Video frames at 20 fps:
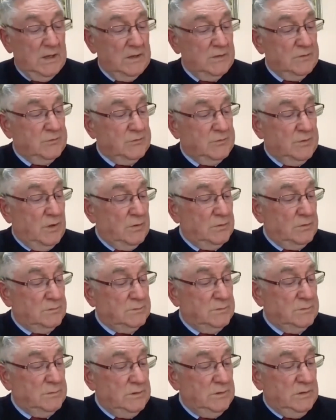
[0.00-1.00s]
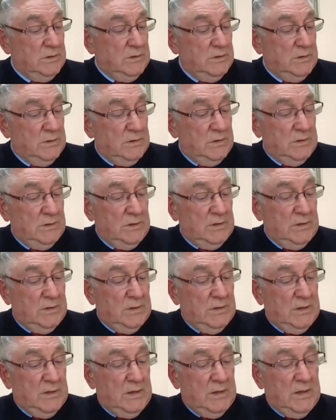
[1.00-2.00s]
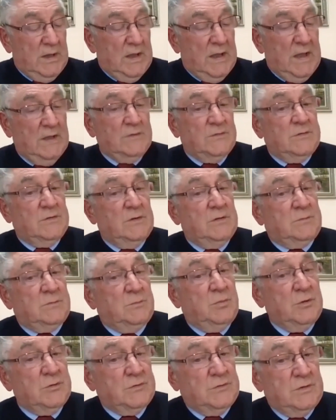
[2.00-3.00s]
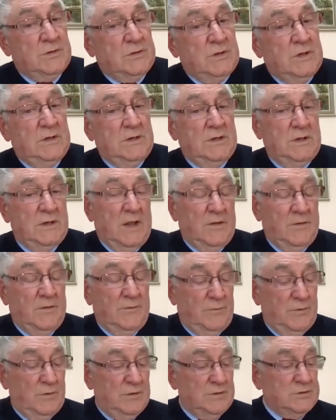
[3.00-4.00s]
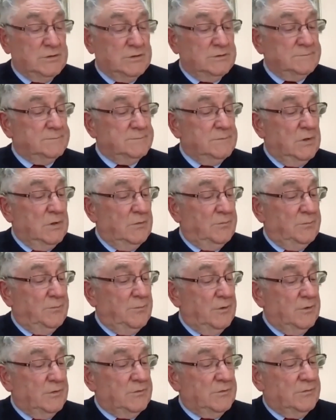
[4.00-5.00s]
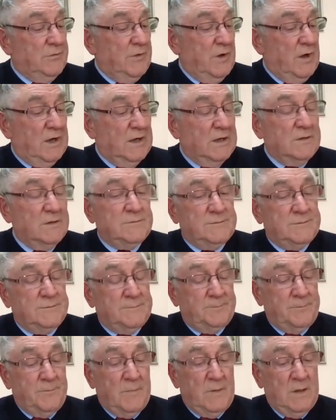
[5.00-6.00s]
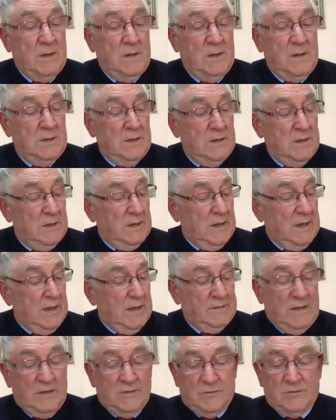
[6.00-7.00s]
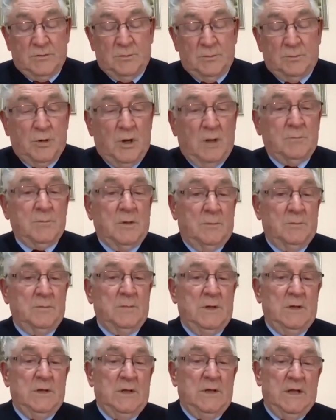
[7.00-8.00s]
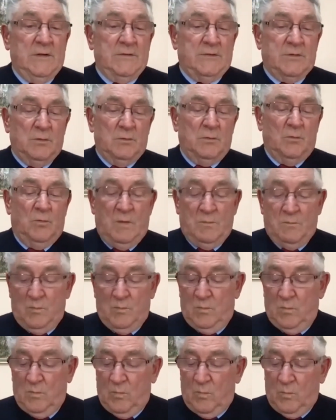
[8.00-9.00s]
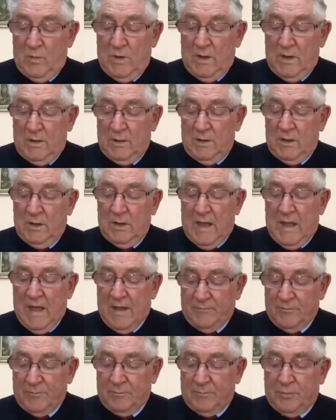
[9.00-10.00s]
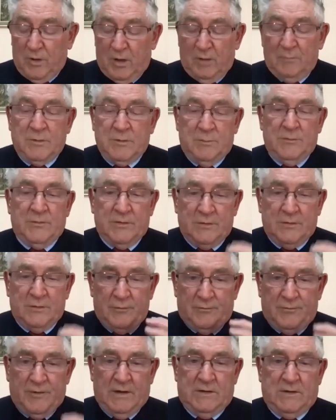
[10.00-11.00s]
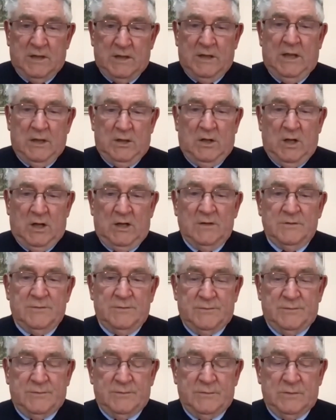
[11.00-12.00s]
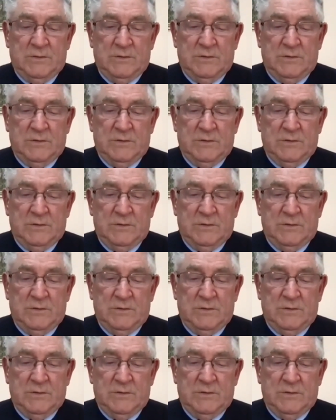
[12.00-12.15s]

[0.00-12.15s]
And so, as it puts it in another version of verse 5. And that's the problem, is that when we have problems that are affecting our life,